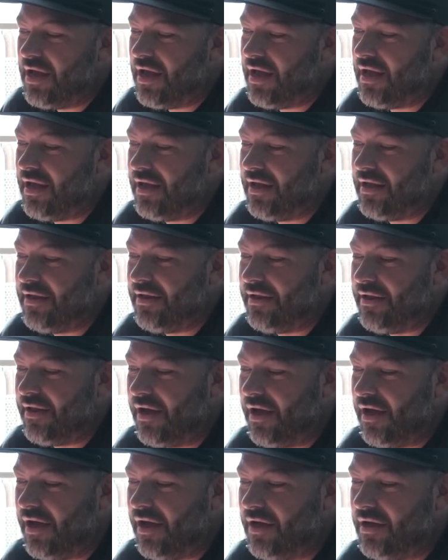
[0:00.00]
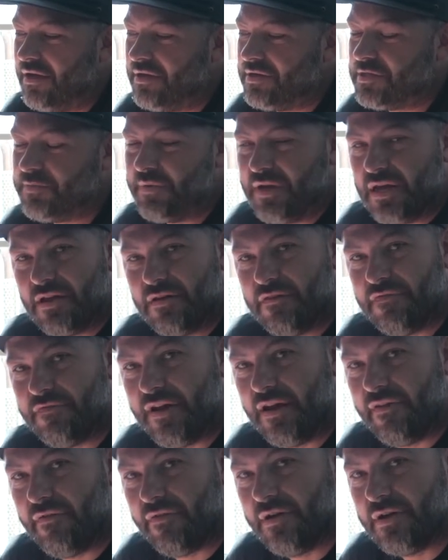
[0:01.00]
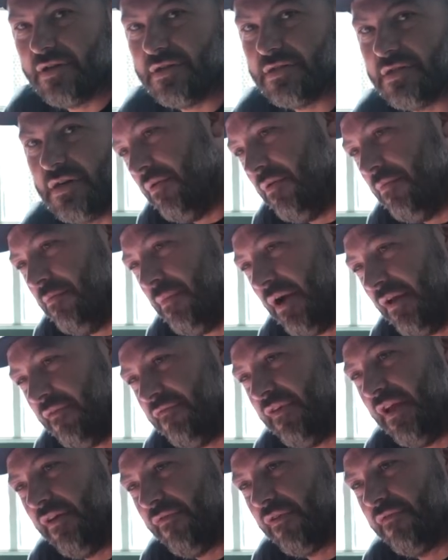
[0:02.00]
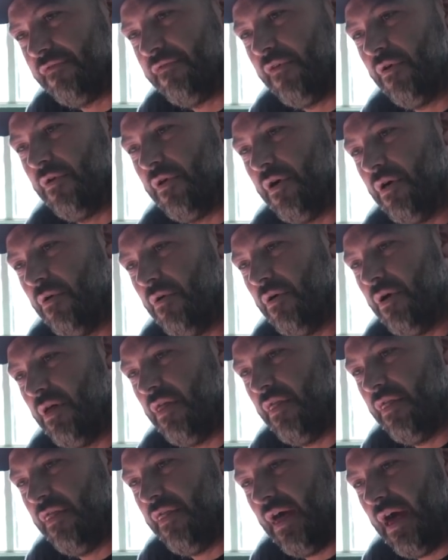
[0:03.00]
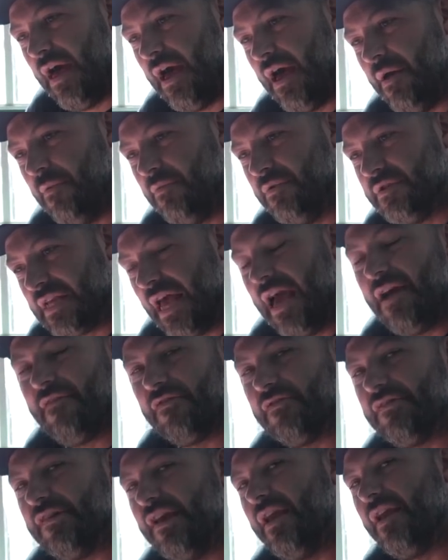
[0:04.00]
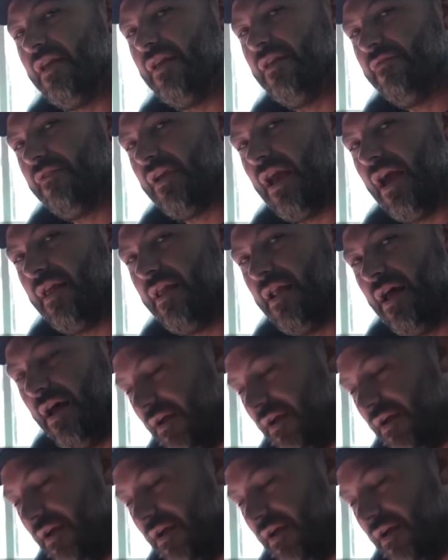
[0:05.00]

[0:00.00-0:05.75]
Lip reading: And speaking of favorites, my favorite photo that was ever taken in Canada